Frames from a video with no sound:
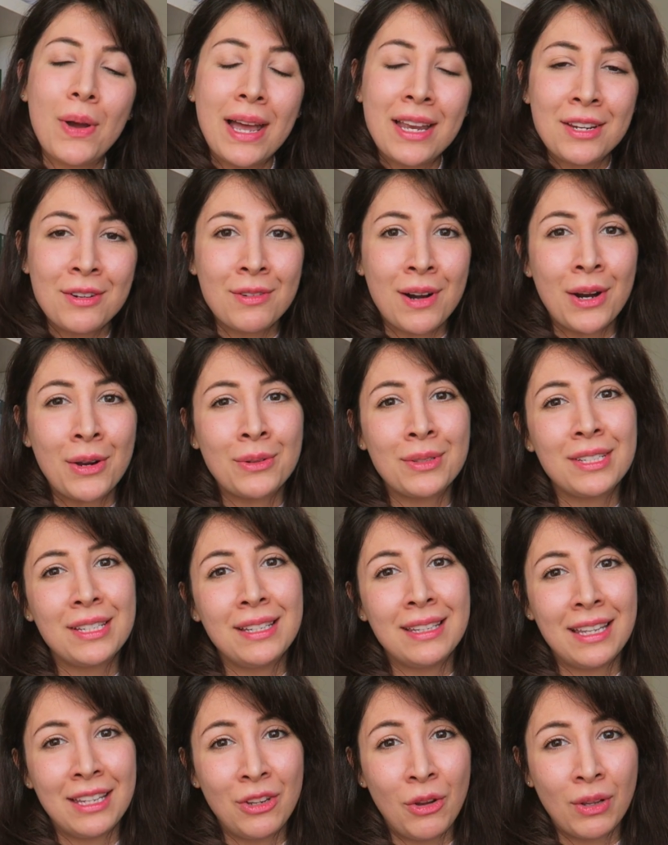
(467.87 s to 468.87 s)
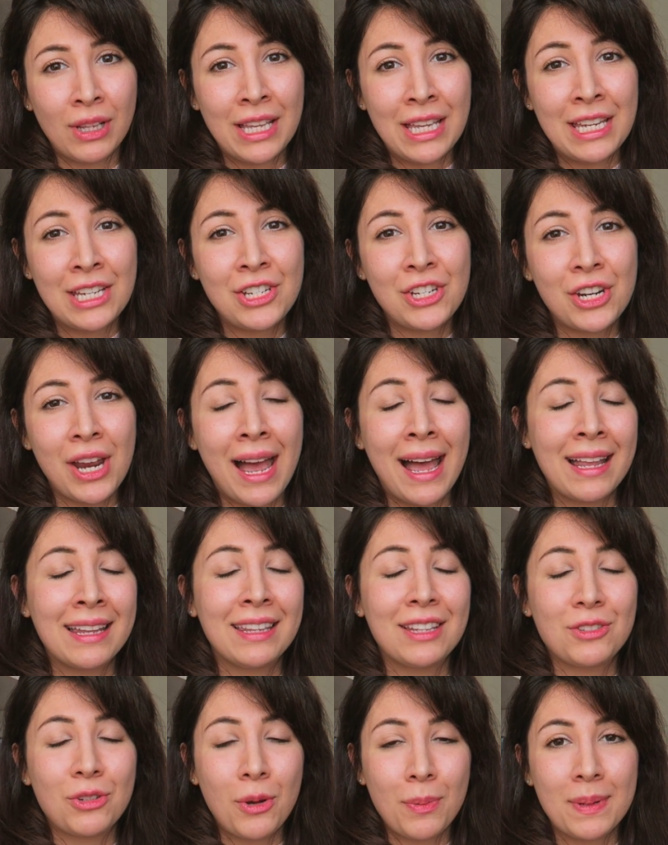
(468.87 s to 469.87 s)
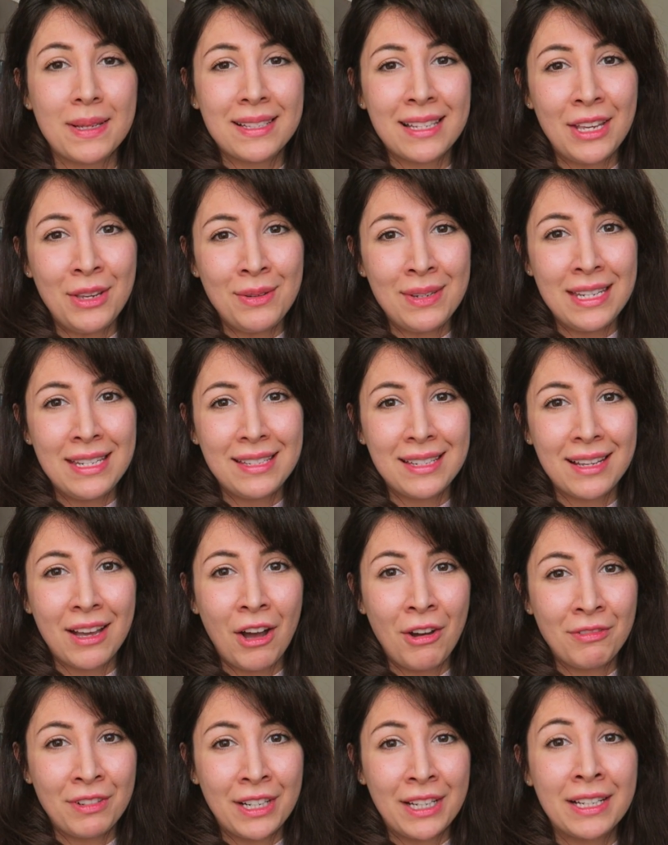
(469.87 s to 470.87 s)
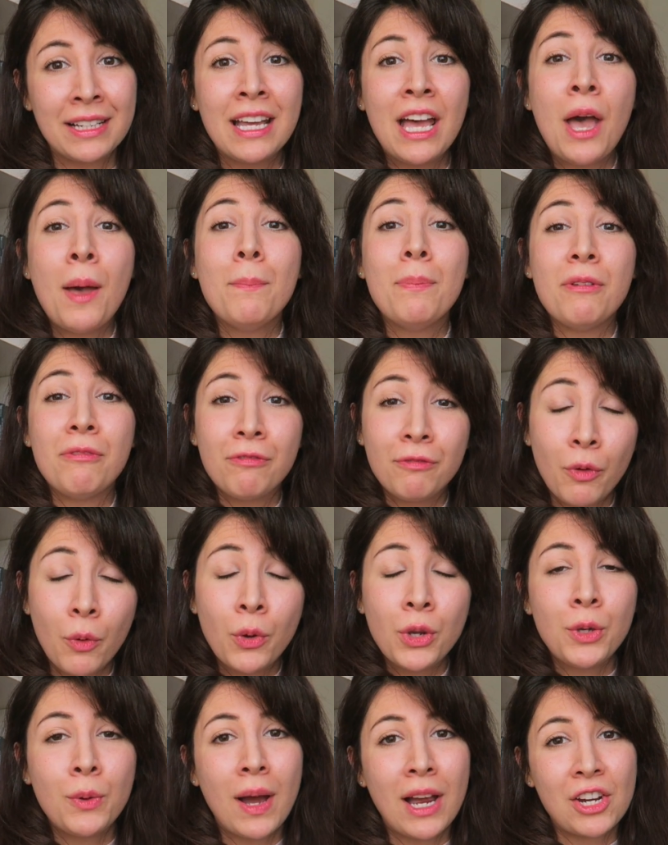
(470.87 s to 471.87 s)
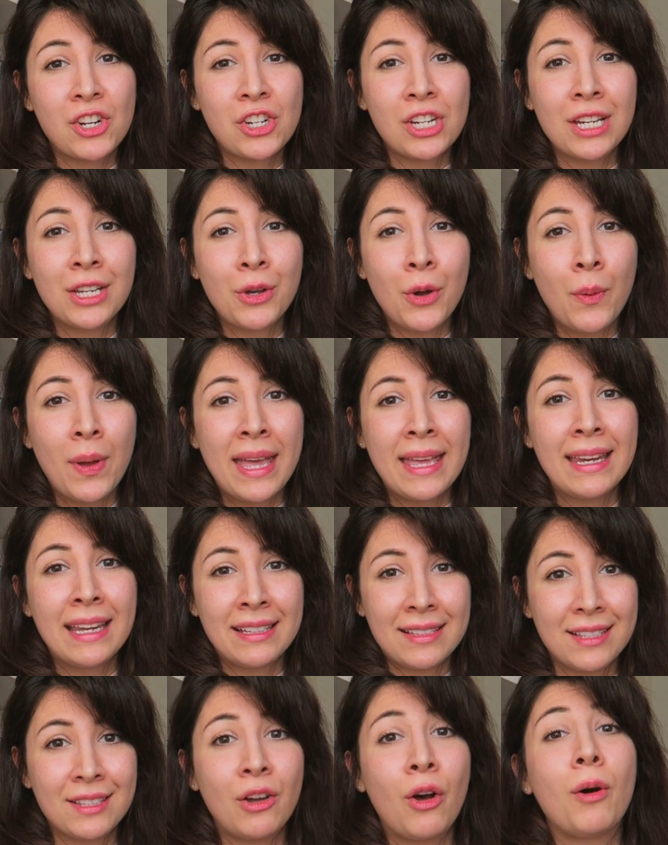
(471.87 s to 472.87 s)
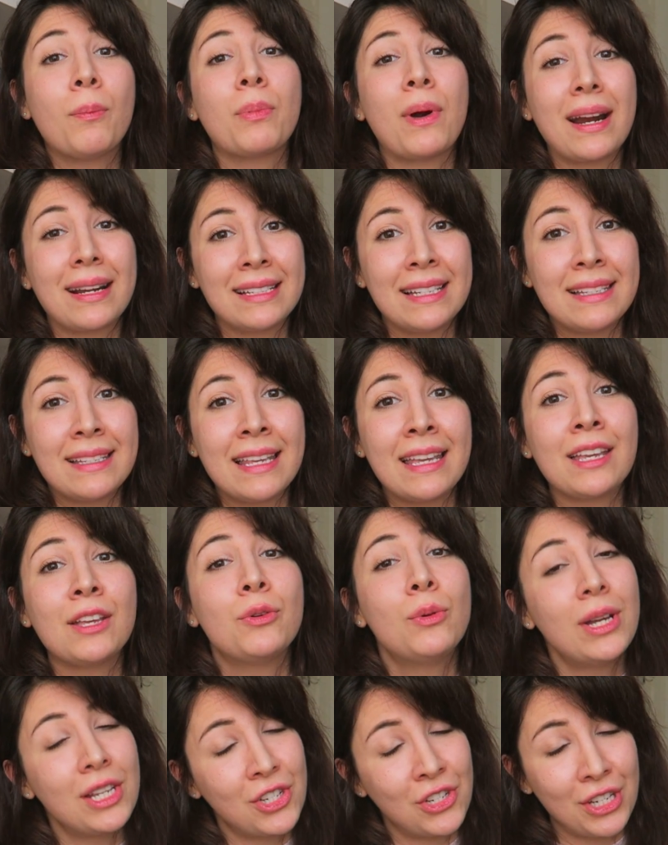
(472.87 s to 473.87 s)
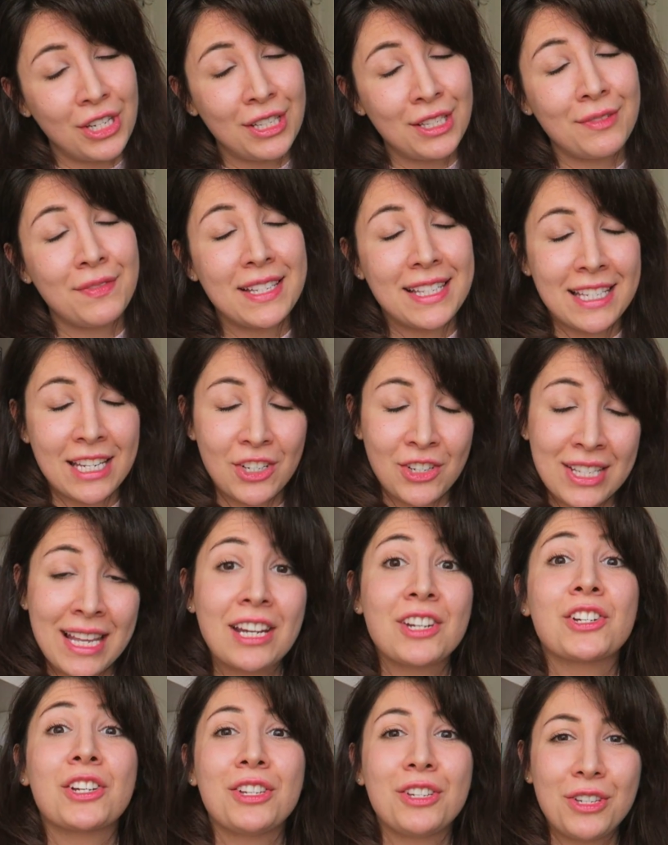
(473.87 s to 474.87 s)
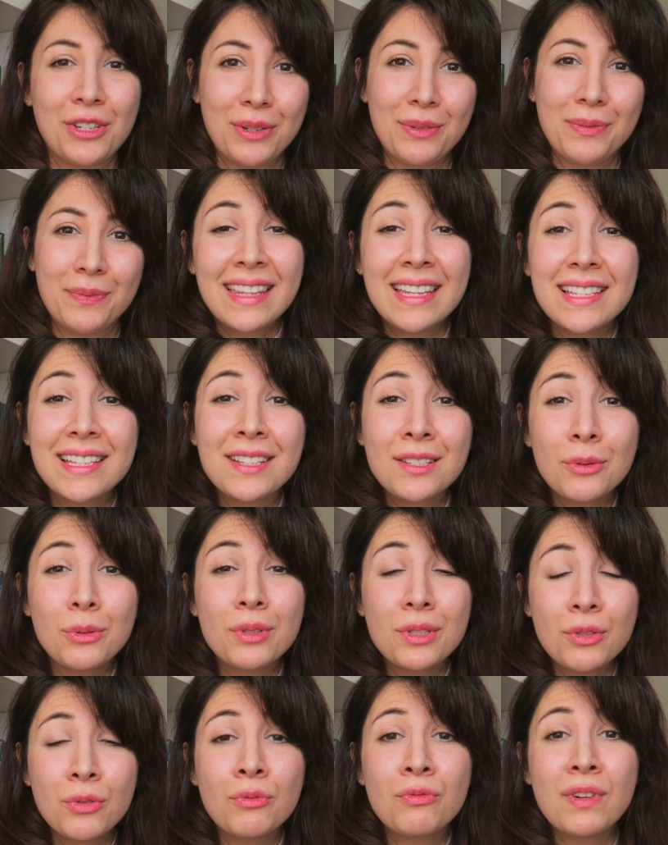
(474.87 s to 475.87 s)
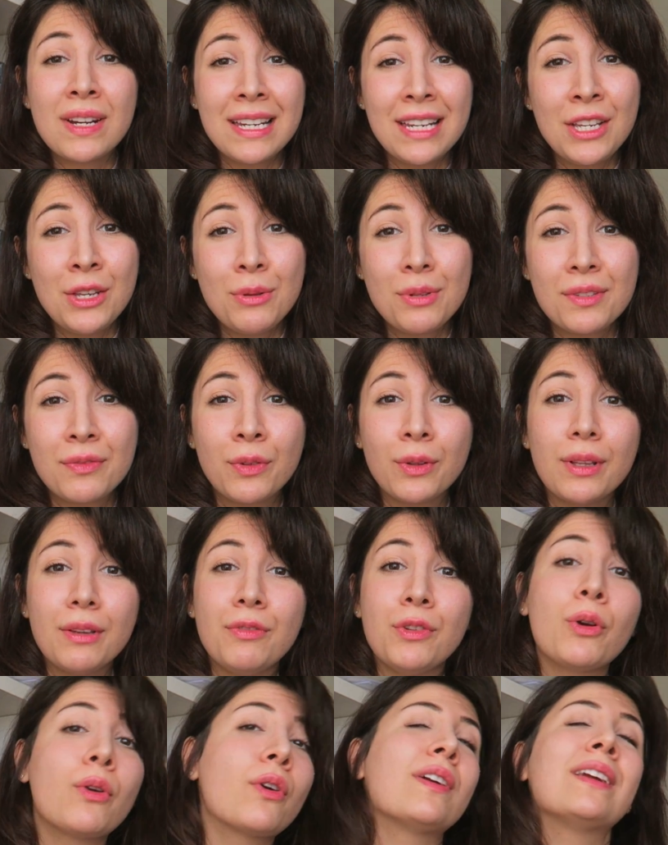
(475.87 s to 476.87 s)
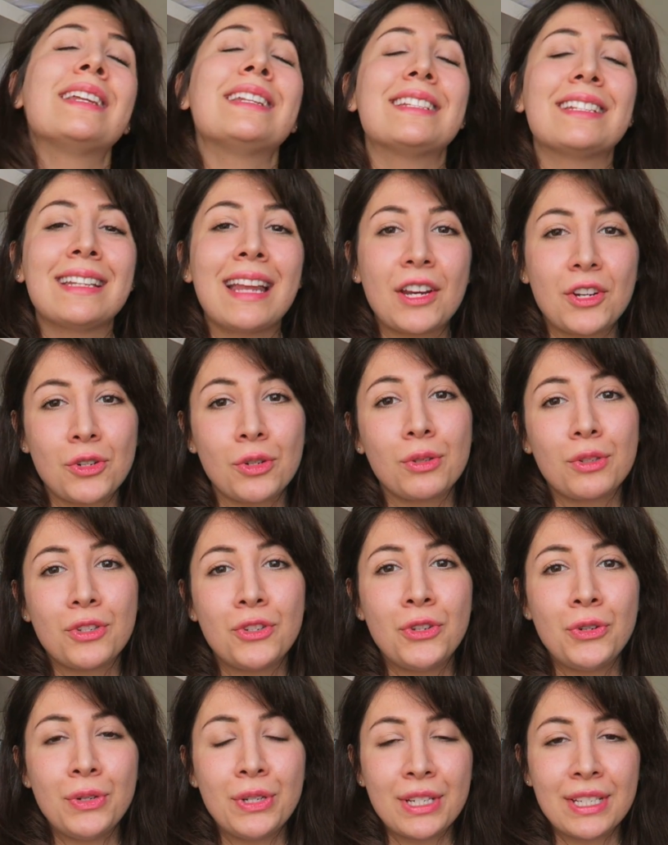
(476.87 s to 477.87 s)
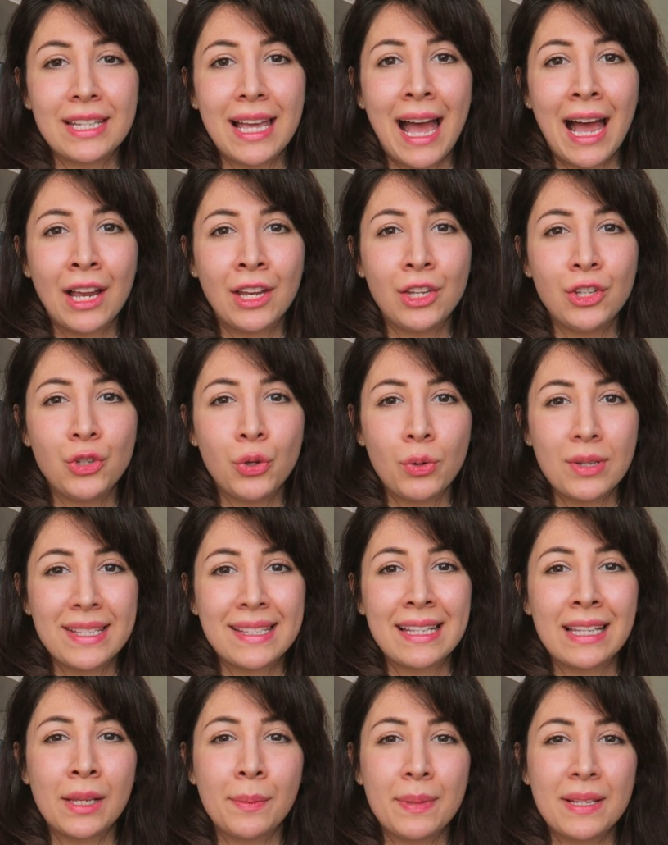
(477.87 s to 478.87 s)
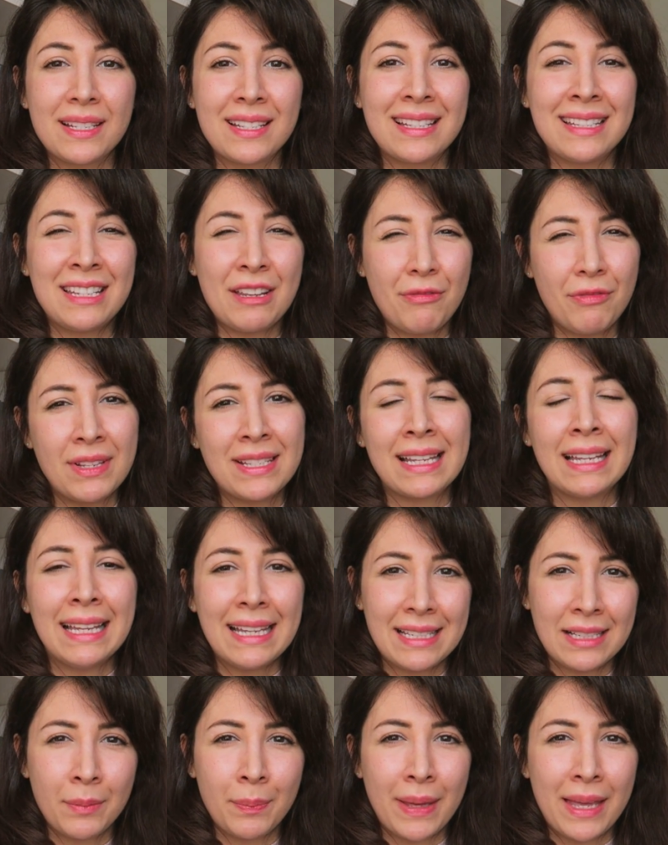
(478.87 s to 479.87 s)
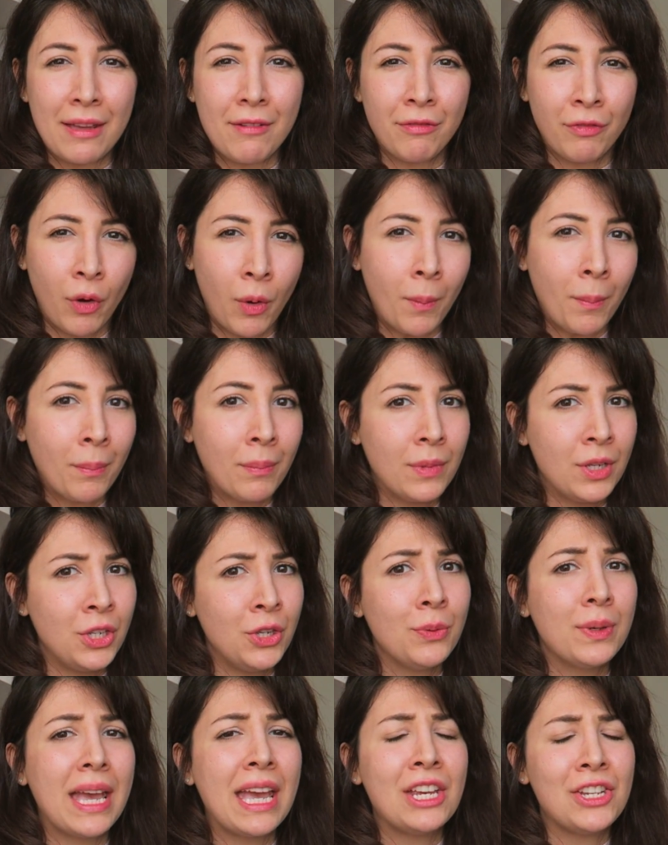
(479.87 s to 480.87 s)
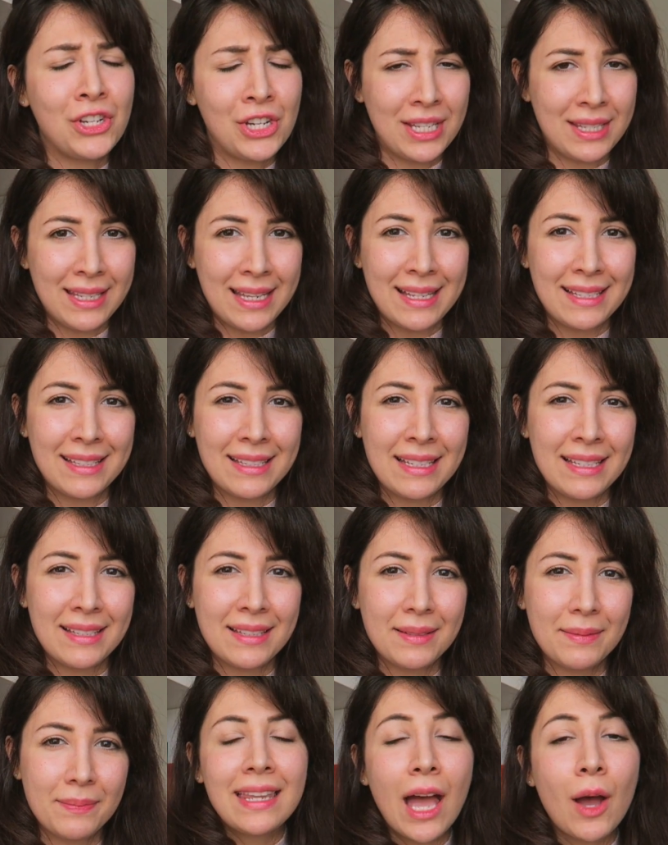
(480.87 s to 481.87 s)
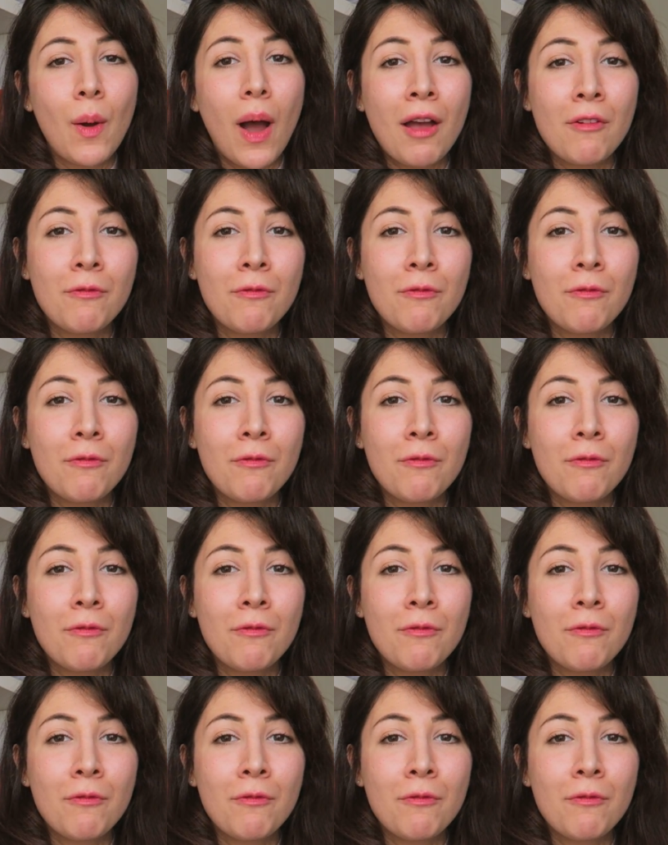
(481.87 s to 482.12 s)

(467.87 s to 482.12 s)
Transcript: your head around the knowledge and the topics that you need to cover before you actually go in and start practicing questions for section two. This is also really useful if you're an international student and your syllabus differs a little bit from UK GCSEs. Now